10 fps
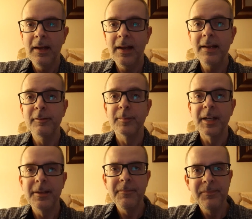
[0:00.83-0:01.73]
Hi,
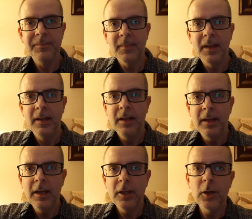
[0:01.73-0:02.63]
everybody.
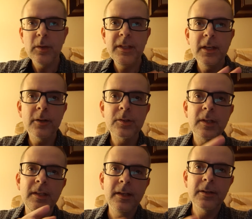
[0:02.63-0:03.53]
You know, years
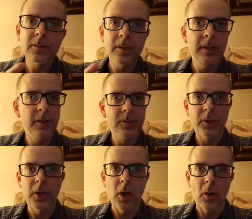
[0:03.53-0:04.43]
and years and years
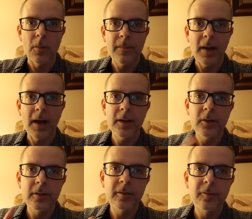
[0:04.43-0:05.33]
ago, I
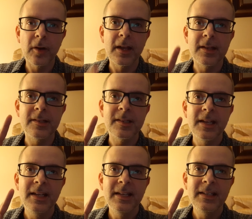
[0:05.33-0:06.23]
heard the phrase,
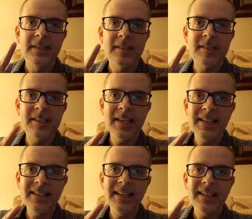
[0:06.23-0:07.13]

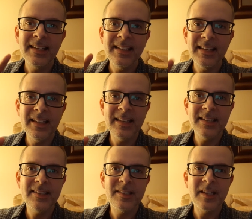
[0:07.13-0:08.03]
sin
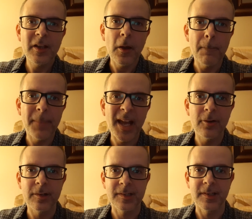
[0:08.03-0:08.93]
is
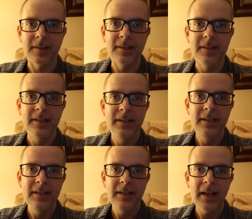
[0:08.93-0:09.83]
comparison,
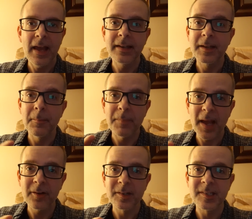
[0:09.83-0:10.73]
and
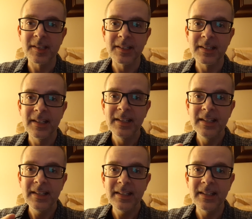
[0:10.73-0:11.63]
comparison
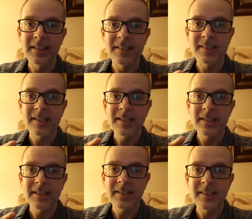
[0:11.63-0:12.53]
is
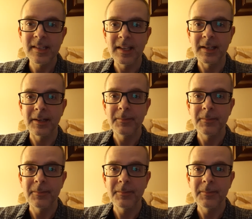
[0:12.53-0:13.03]
sin.